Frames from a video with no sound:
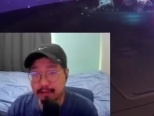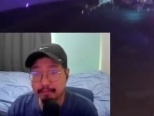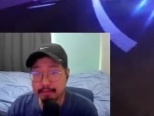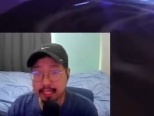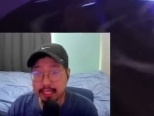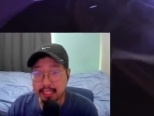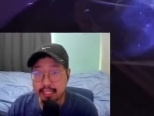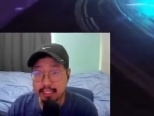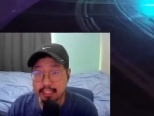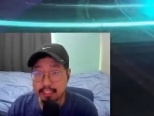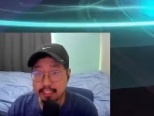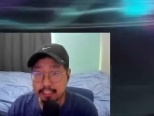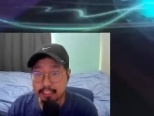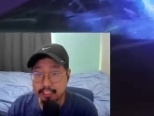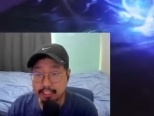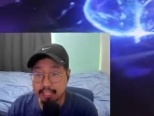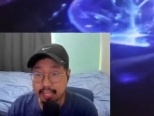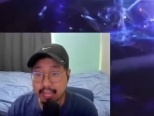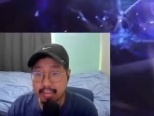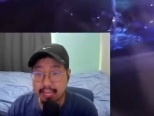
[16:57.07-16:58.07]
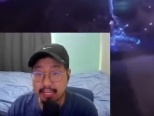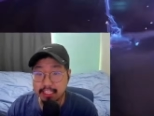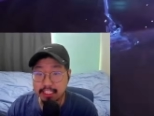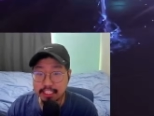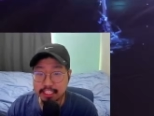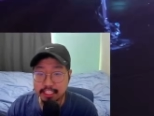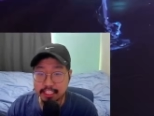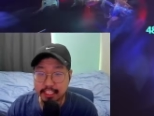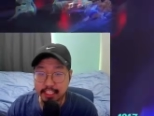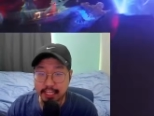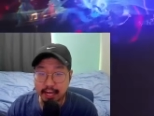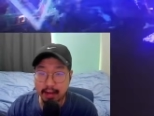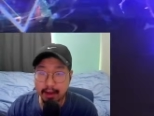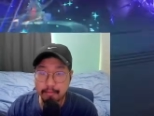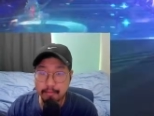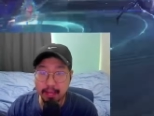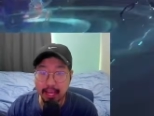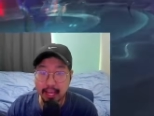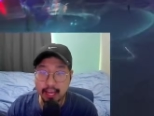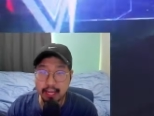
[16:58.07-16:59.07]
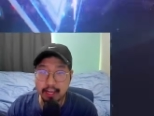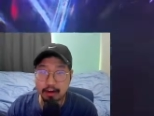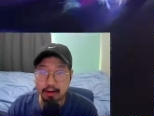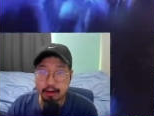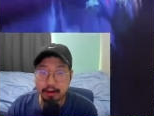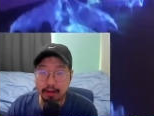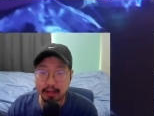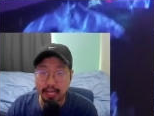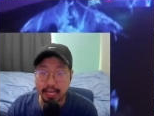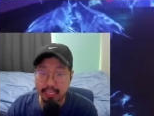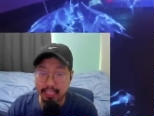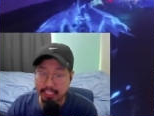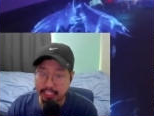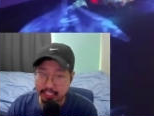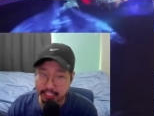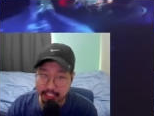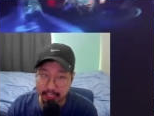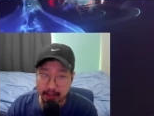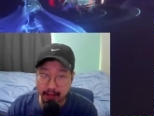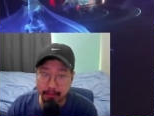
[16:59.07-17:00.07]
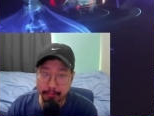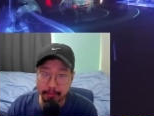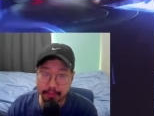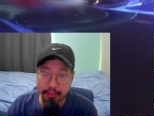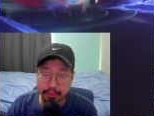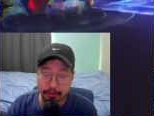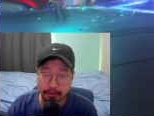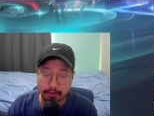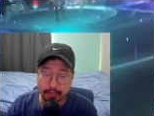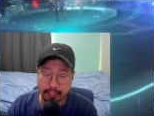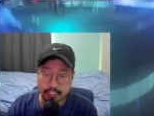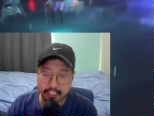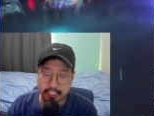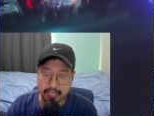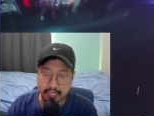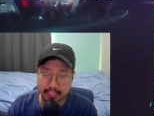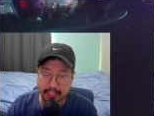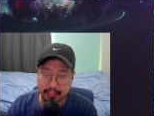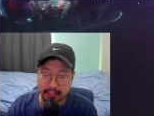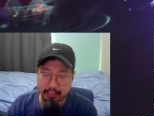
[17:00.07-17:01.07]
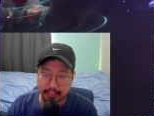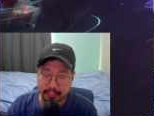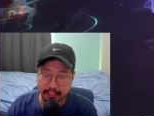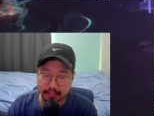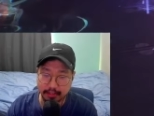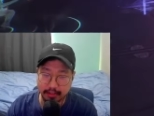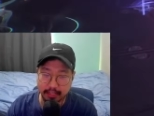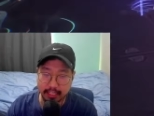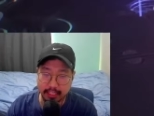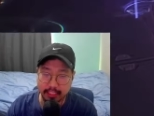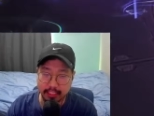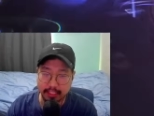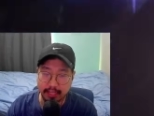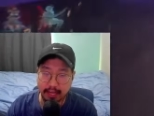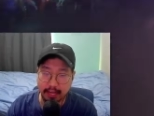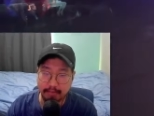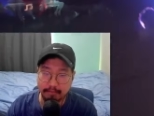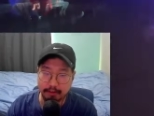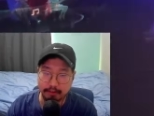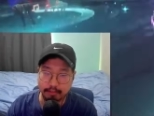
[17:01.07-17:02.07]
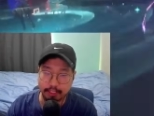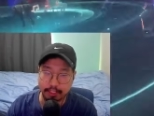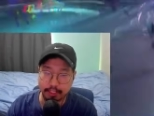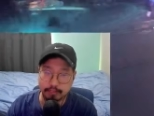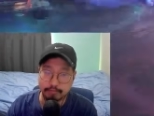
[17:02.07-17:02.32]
is a sub 30-second clear is not very good for